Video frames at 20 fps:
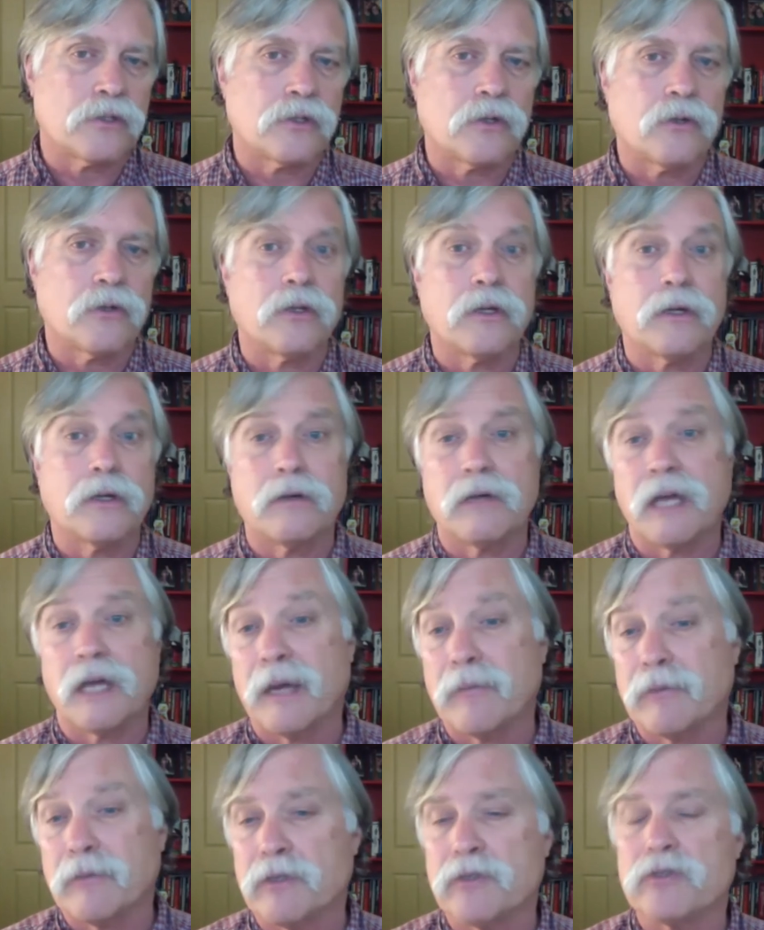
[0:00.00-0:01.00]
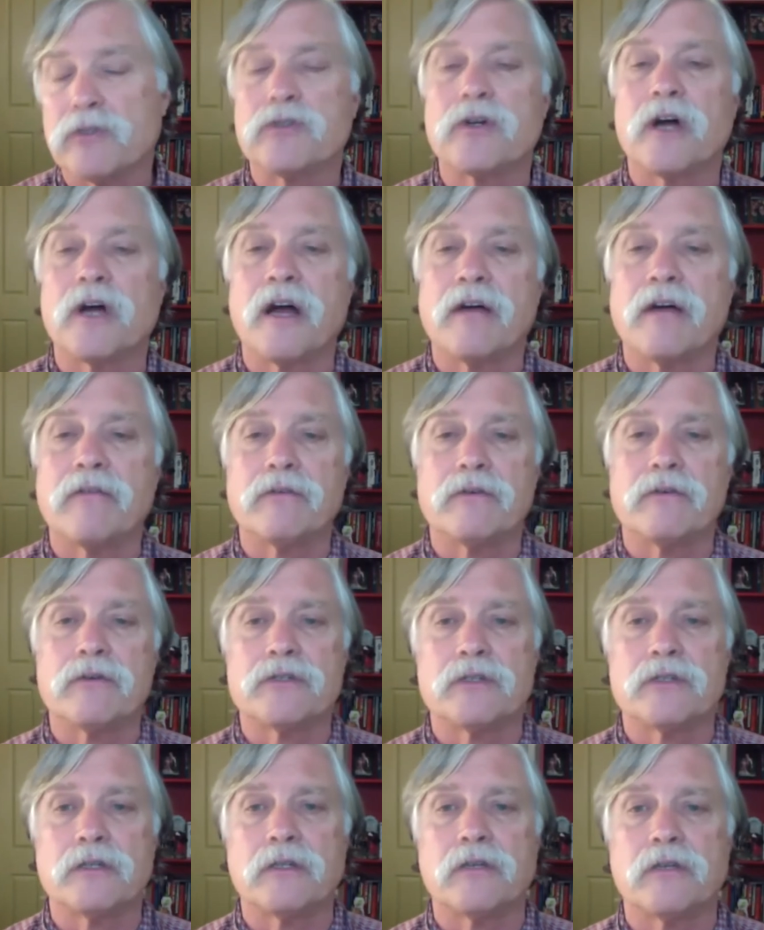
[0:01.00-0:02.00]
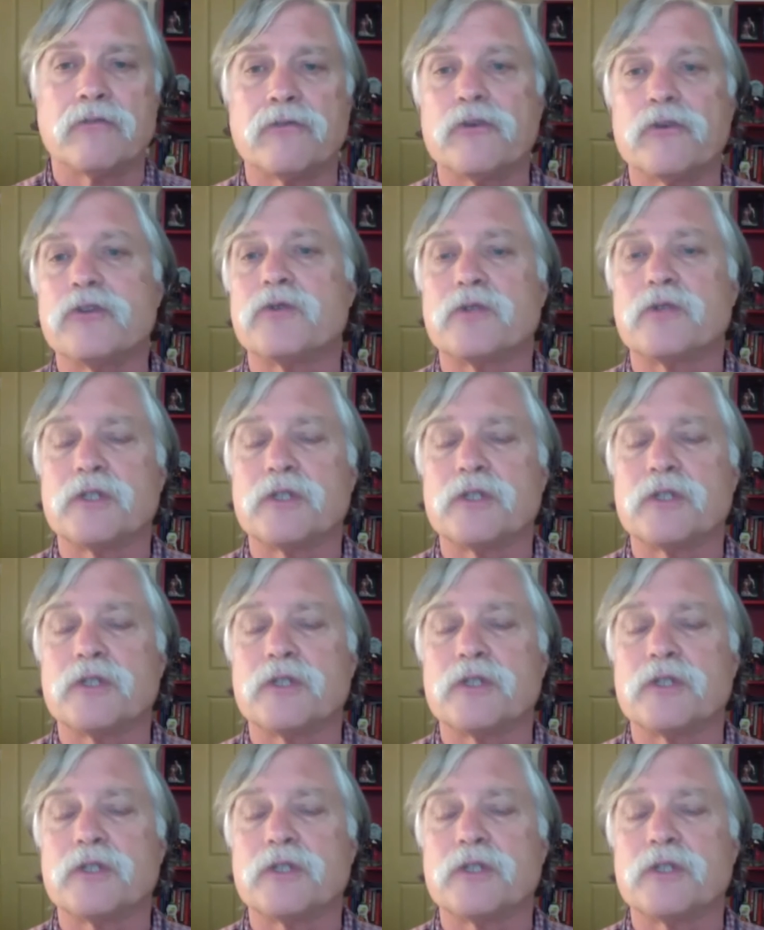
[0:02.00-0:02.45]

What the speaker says: so the ambulance drivers and the first